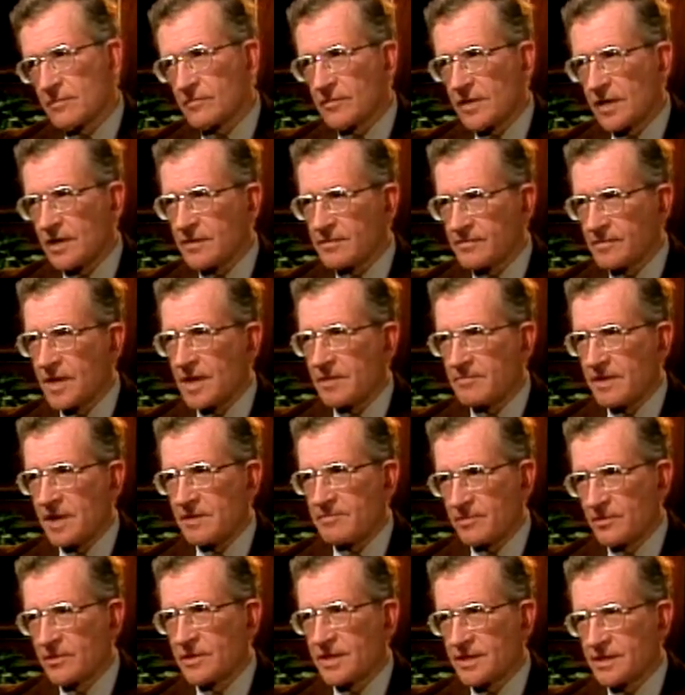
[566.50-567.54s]
Well, my
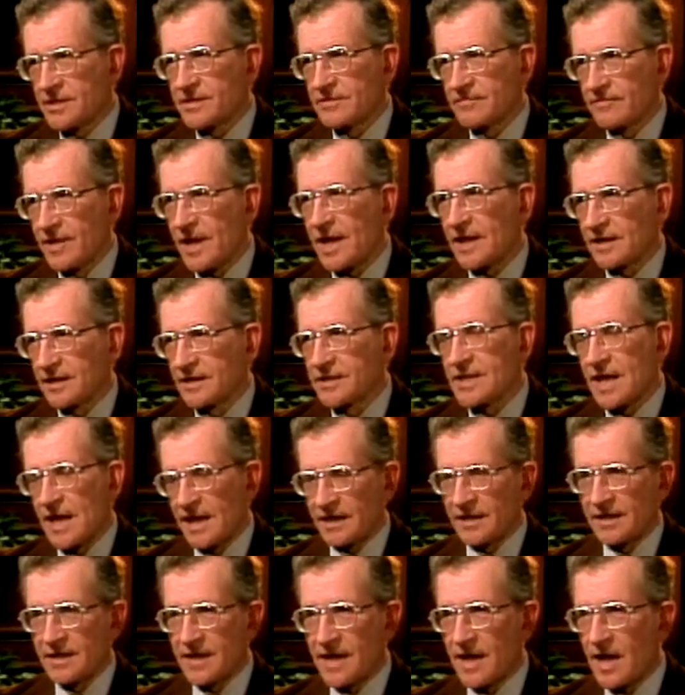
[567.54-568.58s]
point is, in fact,
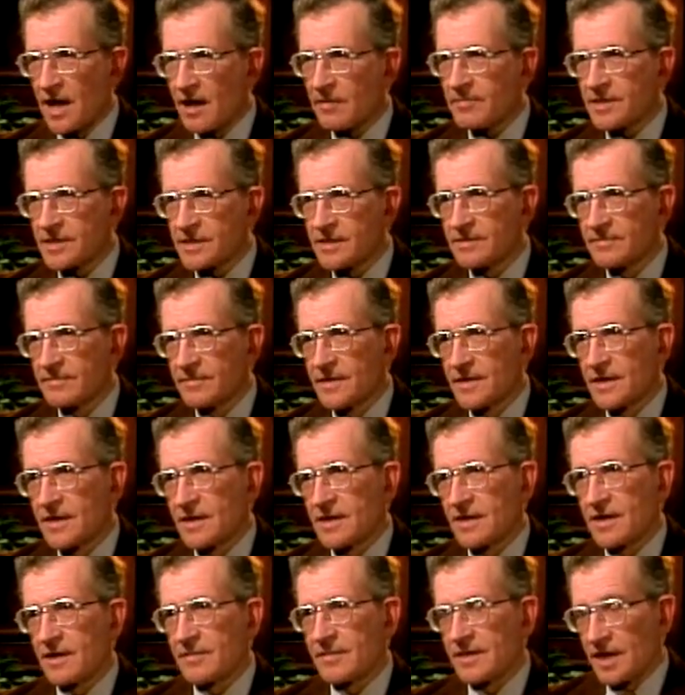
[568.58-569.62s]
exactly the opposite.
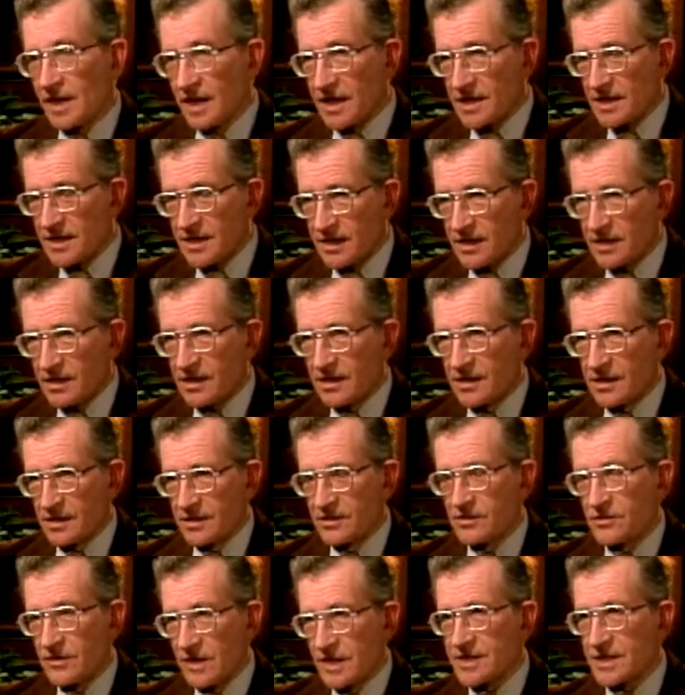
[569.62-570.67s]
I mean, I think, and
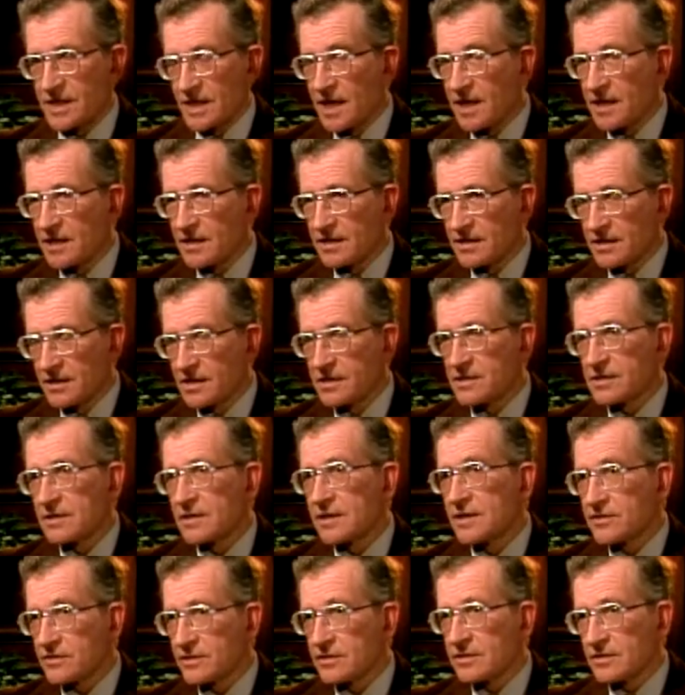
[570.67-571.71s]
stress again, that these are
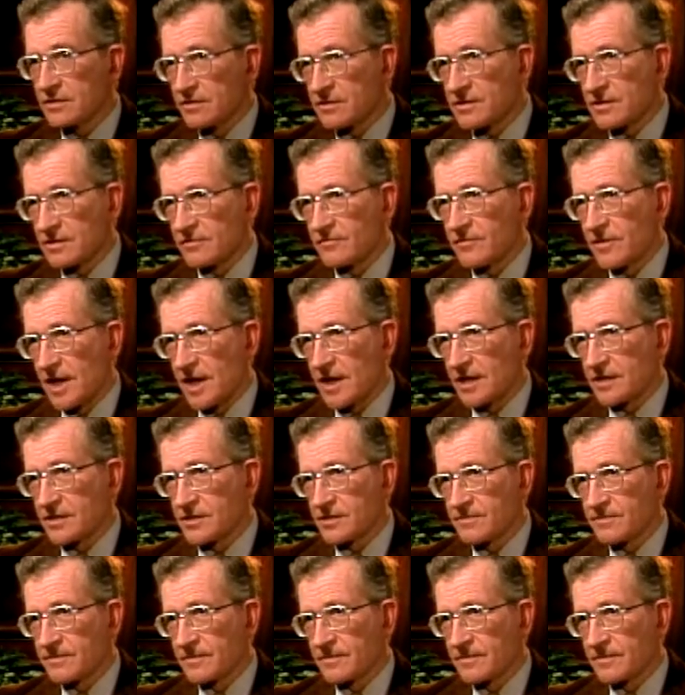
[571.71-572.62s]
institutional facts.